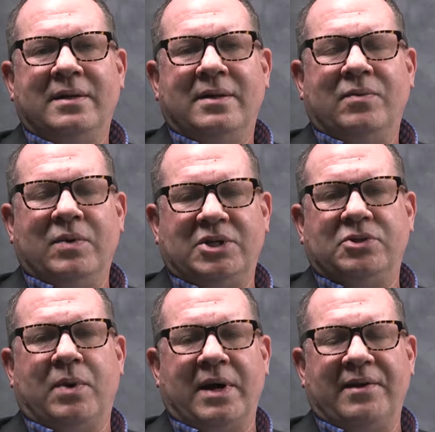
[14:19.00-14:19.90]
which is
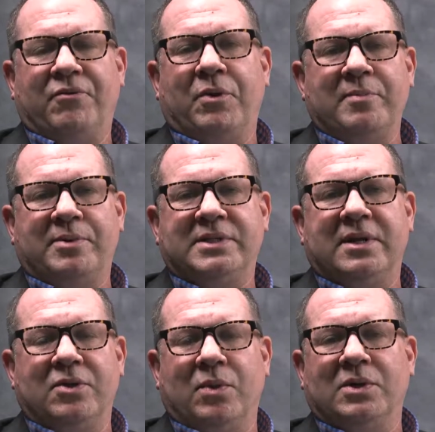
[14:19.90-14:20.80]
running 40%
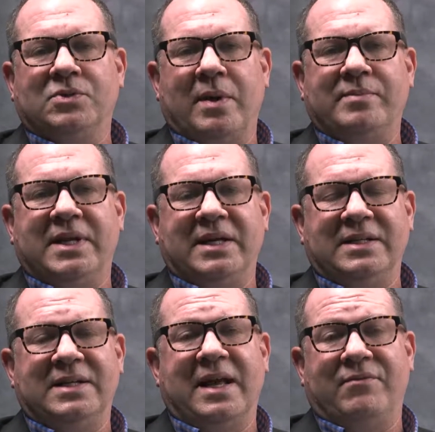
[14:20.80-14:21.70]
of the world's
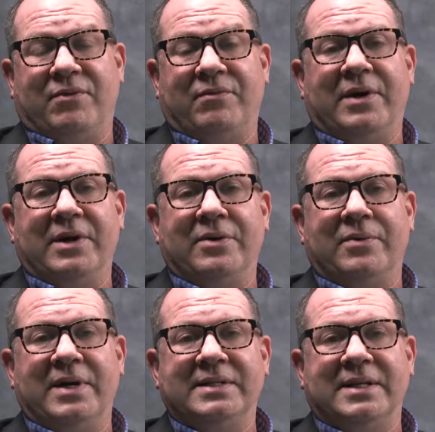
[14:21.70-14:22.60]
websites, and for very good
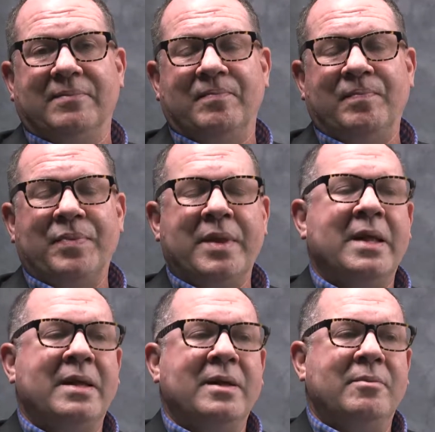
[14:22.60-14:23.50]
reason.
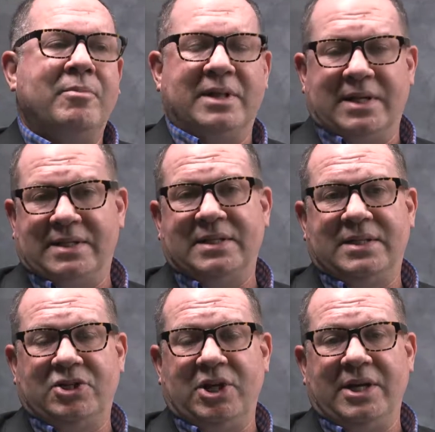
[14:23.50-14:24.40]
But this is
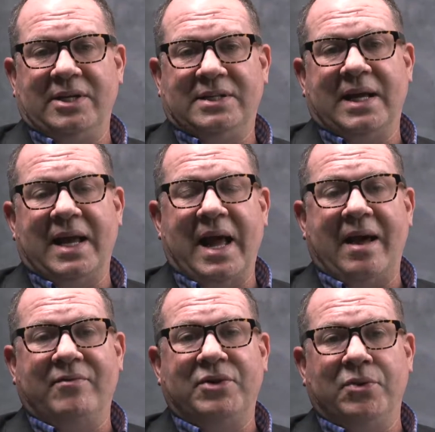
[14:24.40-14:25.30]
the genius they
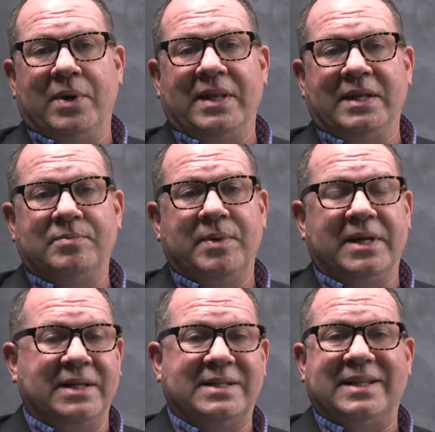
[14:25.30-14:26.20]
have doing this,
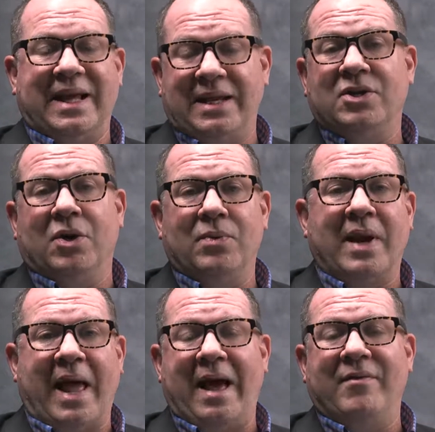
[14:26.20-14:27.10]
because they don't
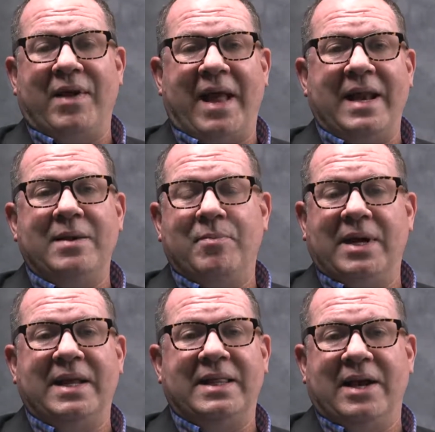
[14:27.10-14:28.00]
have
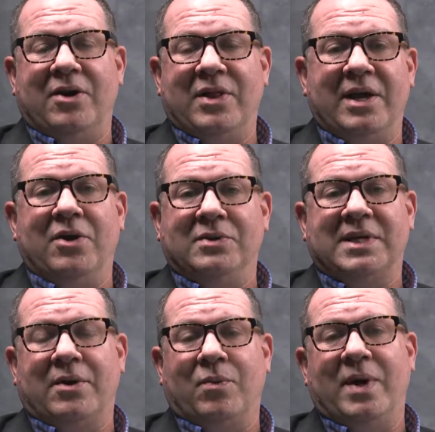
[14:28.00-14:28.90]
anybody there that knows
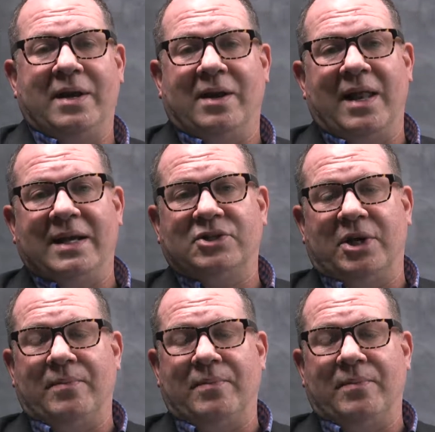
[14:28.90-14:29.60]
how to win an election.